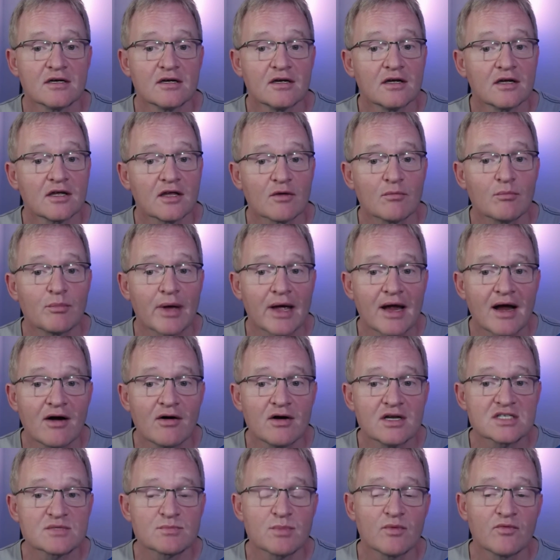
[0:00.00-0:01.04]
compare its
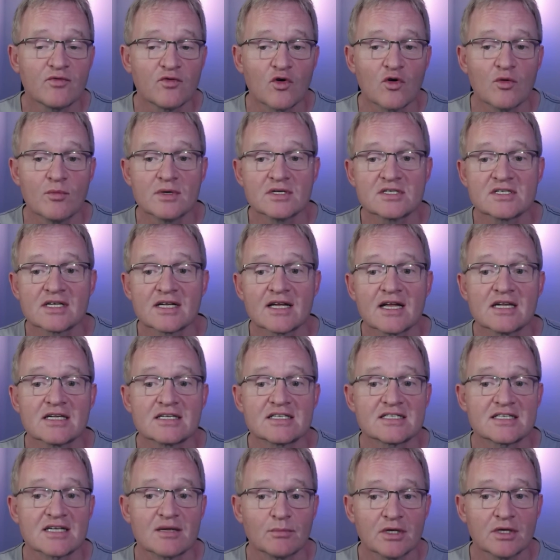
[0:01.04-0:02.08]
performance against
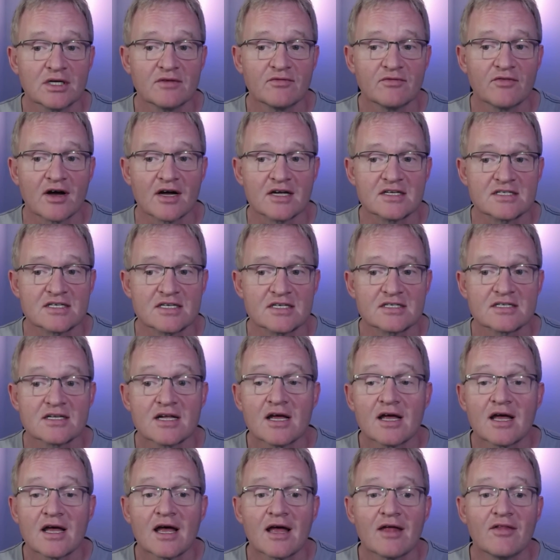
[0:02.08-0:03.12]
similar devices,
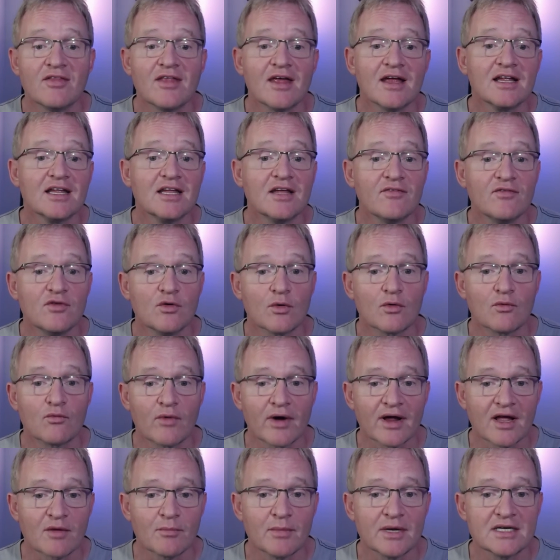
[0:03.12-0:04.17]
and then give you a
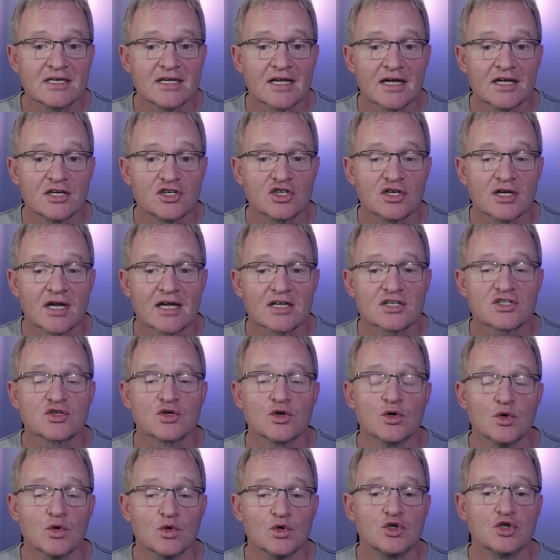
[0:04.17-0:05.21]
recommendation as to
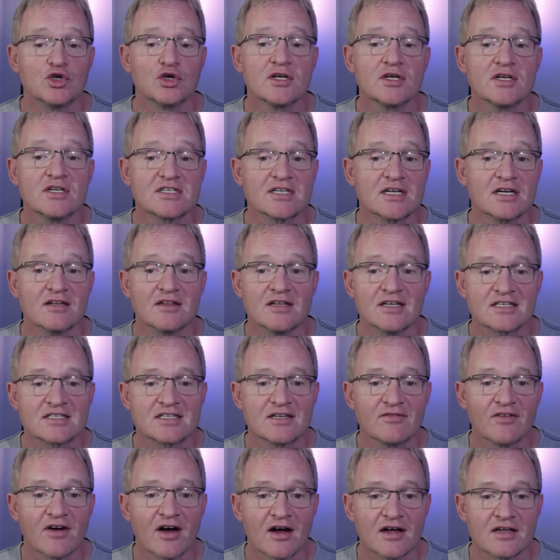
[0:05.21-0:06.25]
who should consider this
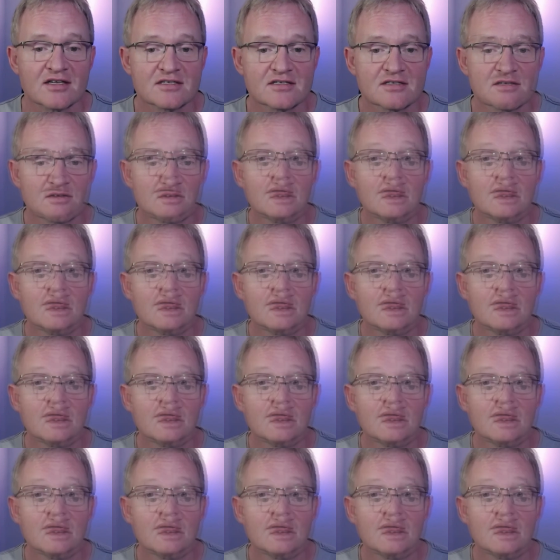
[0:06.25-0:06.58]
device.